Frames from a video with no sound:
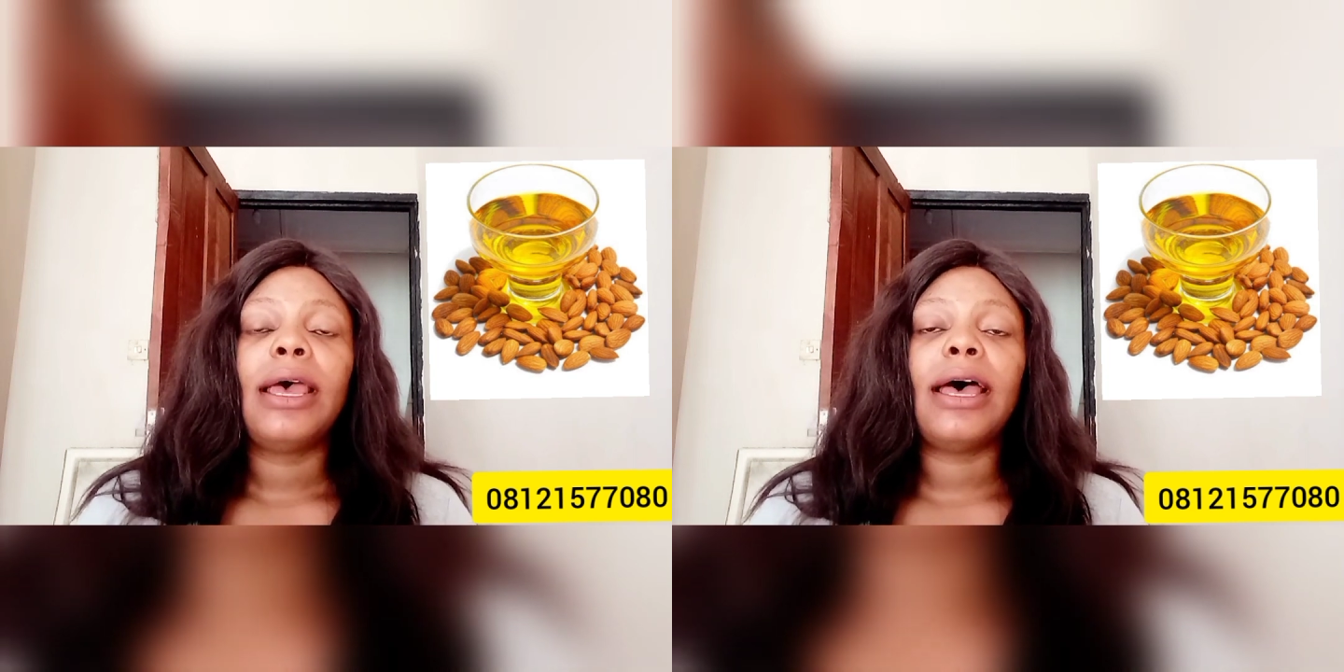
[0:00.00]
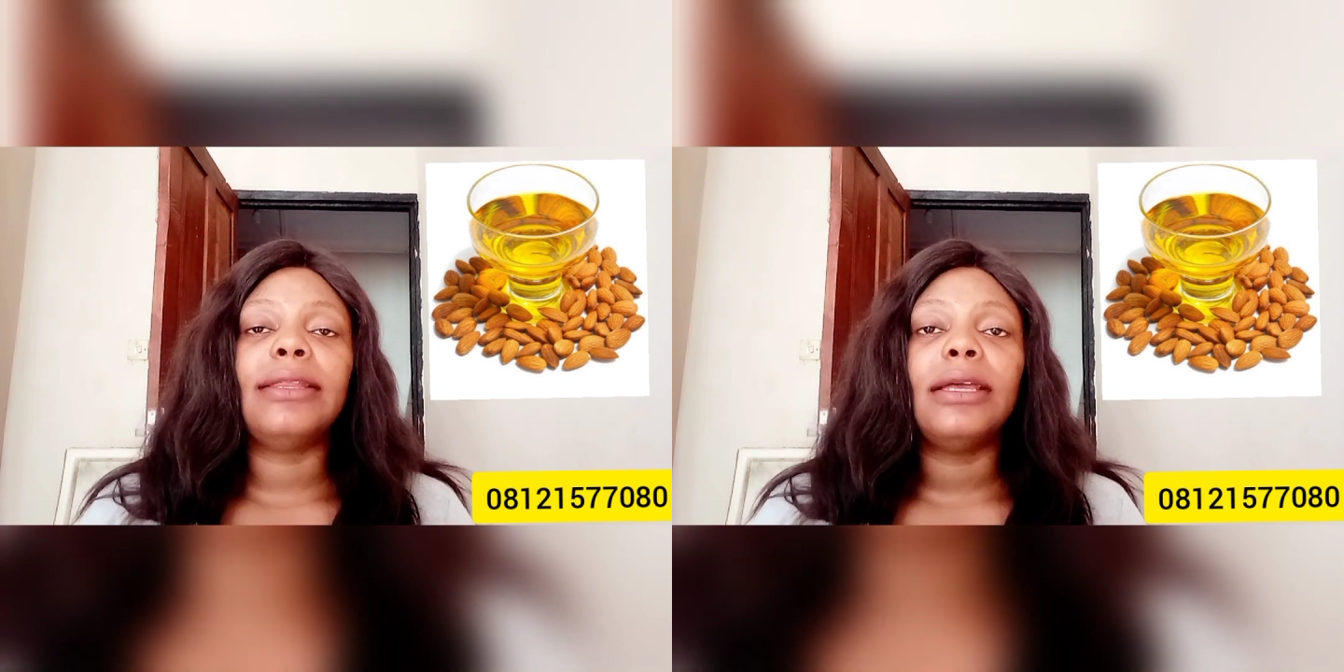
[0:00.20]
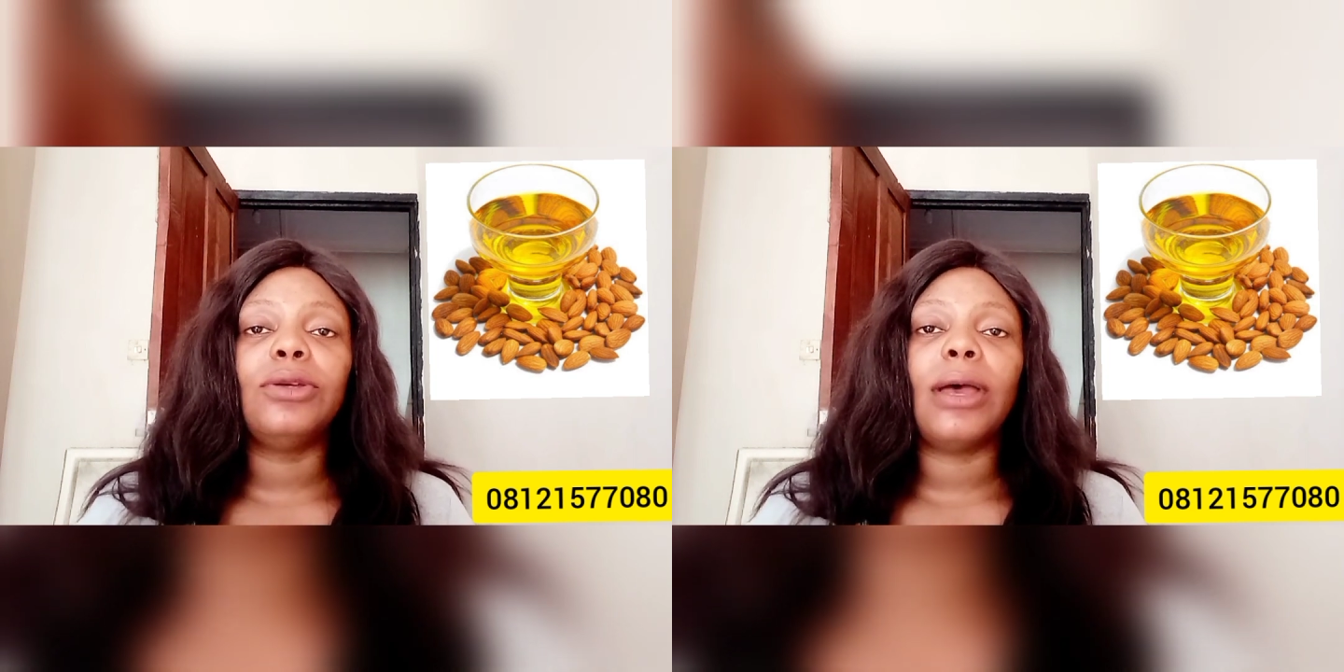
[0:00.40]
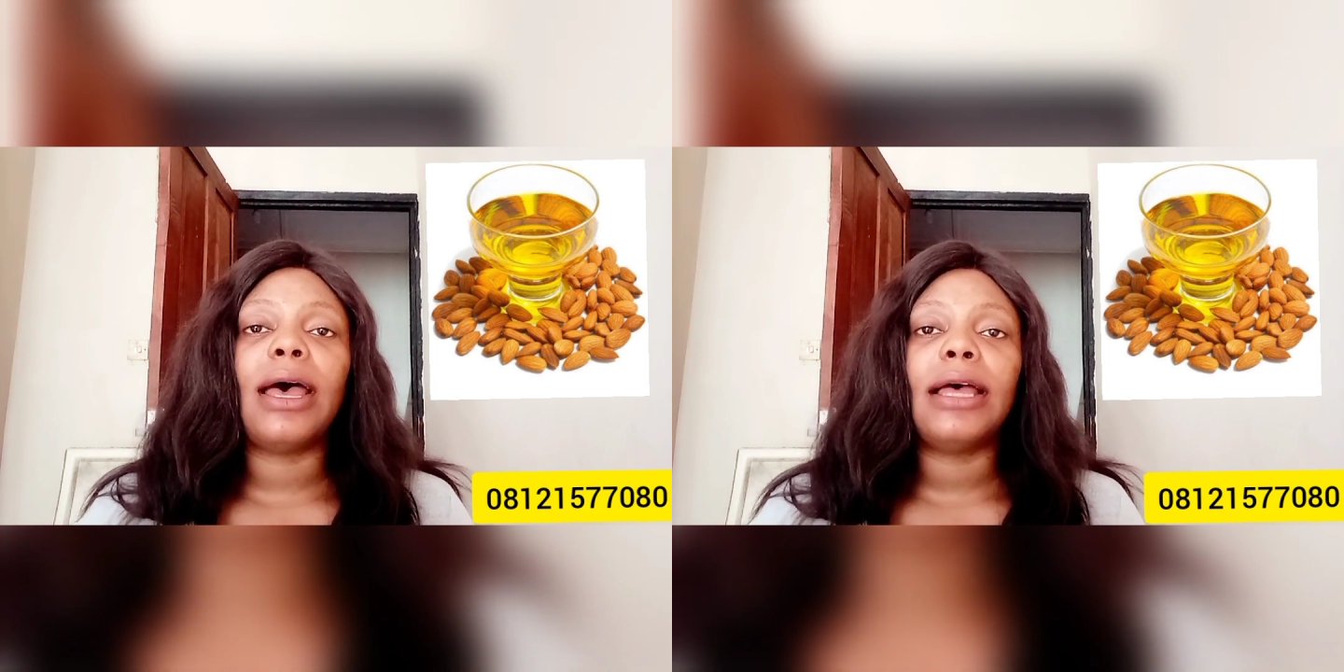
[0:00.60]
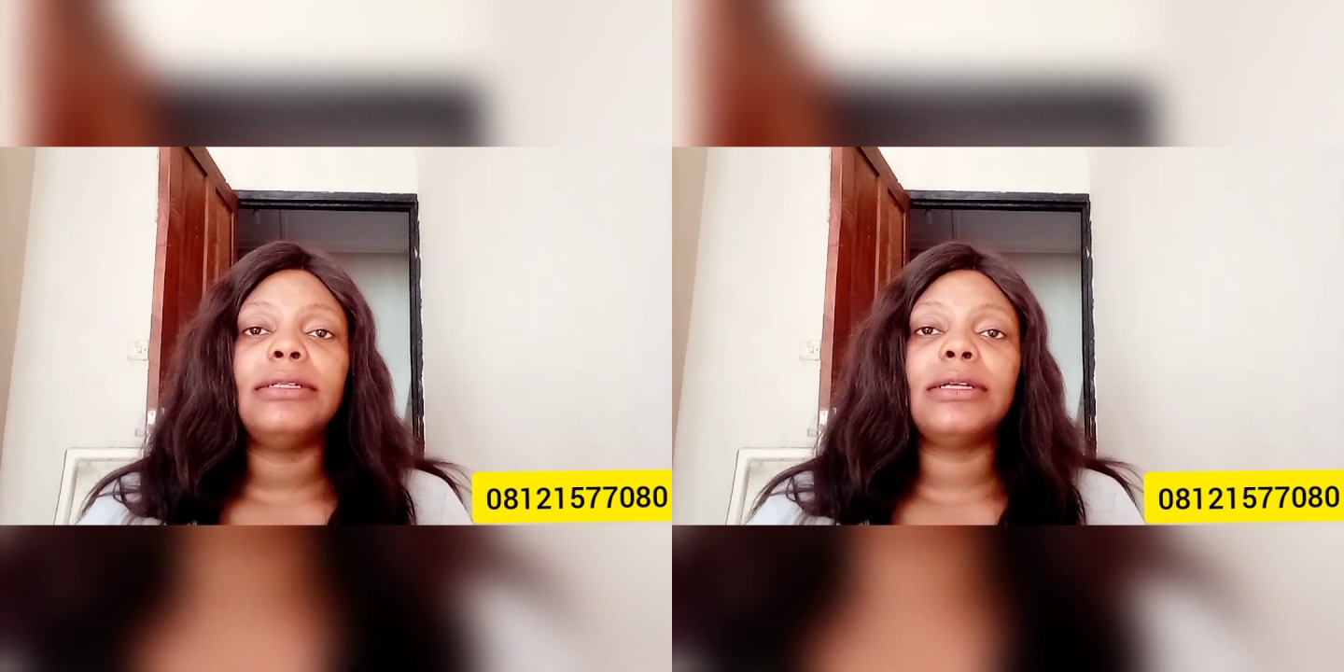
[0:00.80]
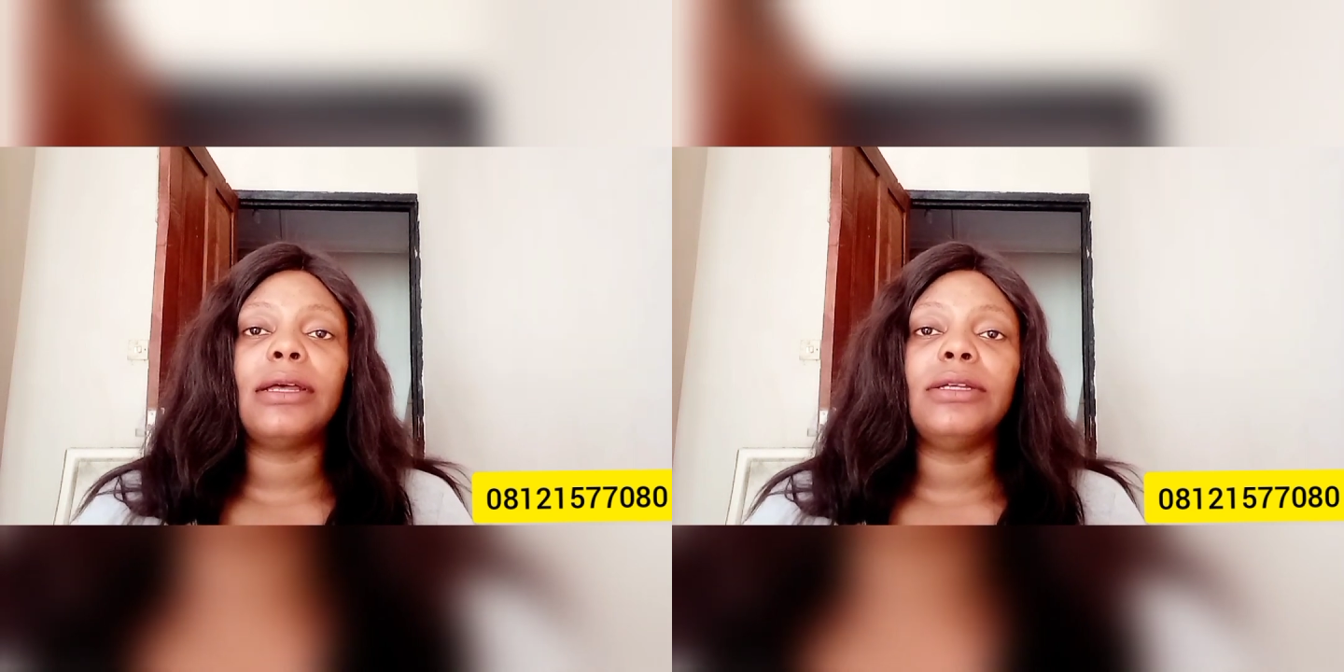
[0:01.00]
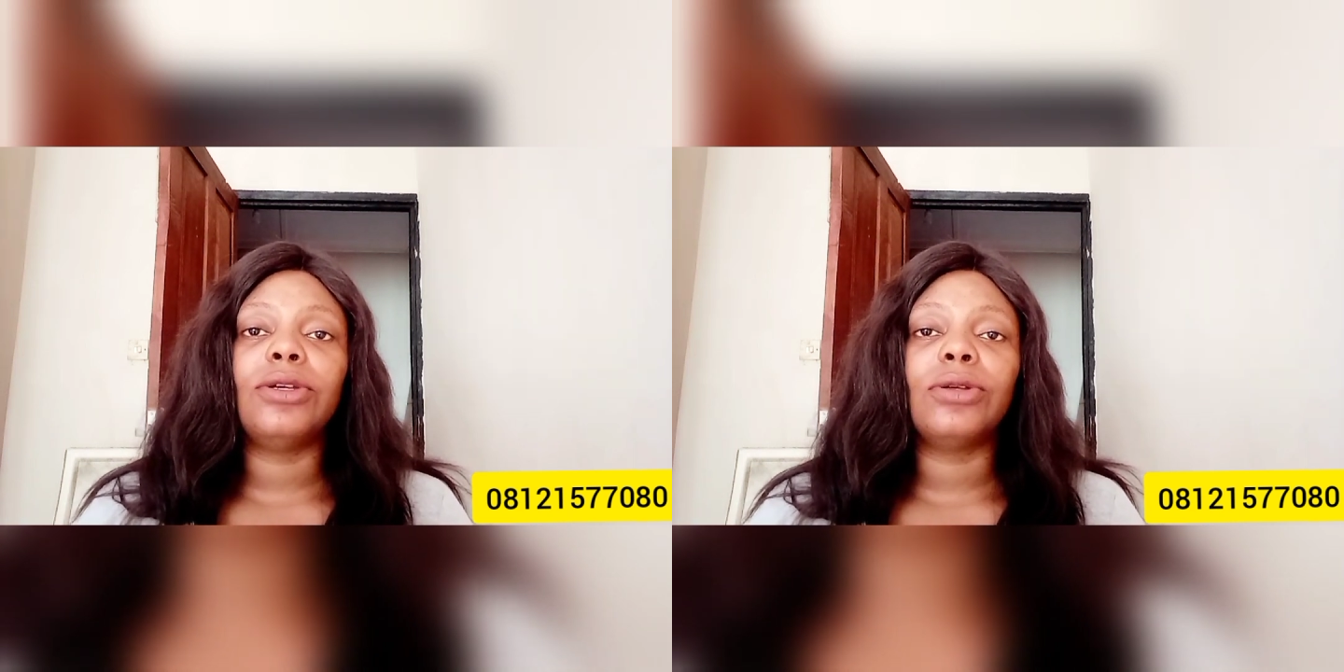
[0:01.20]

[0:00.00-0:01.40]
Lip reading: Then you add